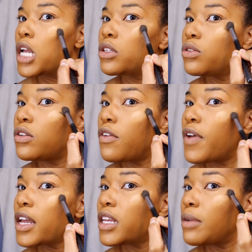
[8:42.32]
due to the
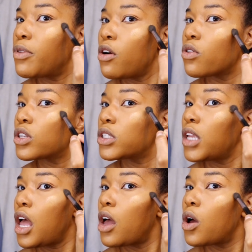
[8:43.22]
fact that it broke.
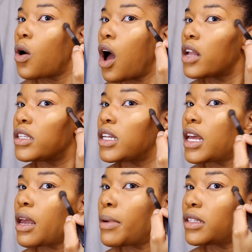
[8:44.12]
So until
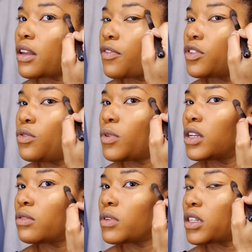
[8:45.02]
I get myself a new
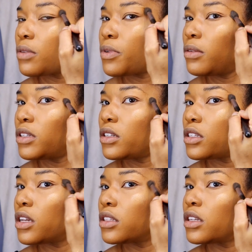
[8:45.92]
one, which I probably should
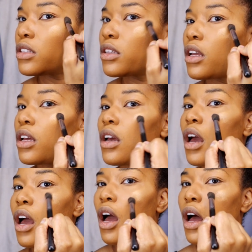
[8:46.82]
have done this
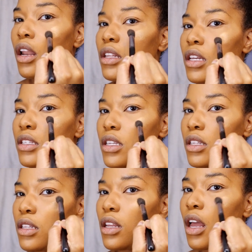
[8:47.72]
holiday
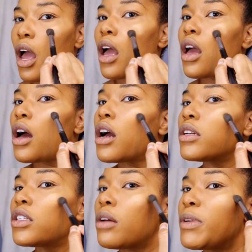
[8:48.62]
season,
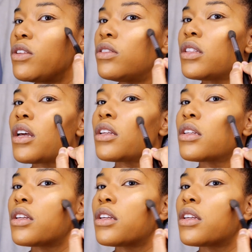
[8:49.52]
I shall be using that.